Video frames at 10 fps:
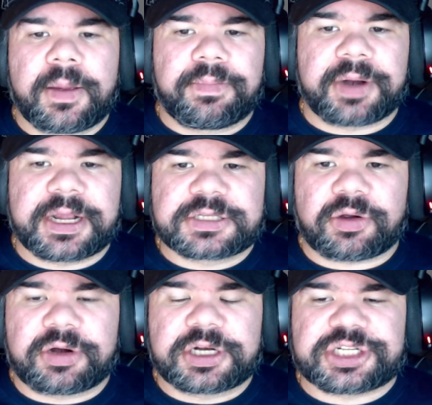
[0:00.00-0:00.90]
brings
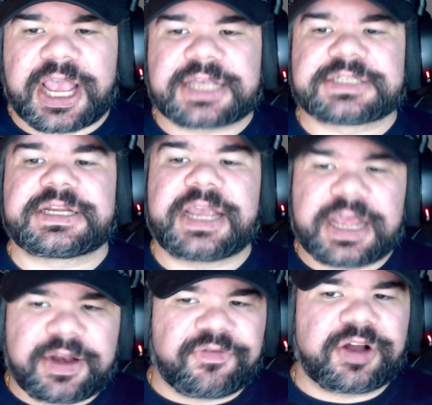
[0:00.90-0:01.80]
Orange Cassidy
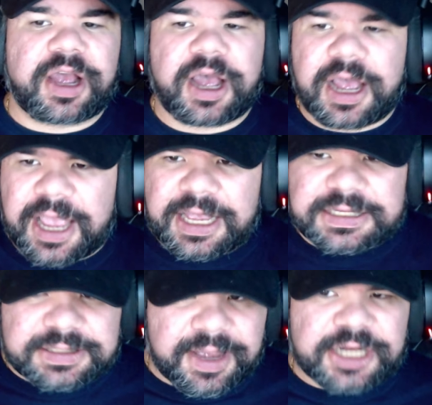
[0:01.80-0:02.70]
in for a hug
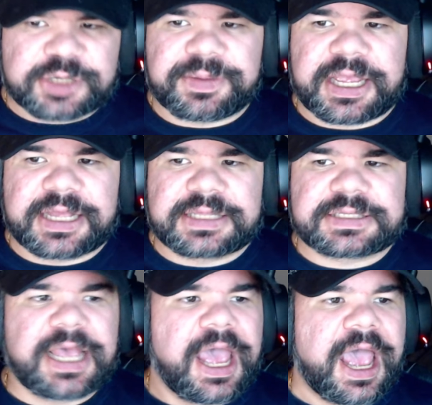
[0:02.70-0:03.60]
as the match begins,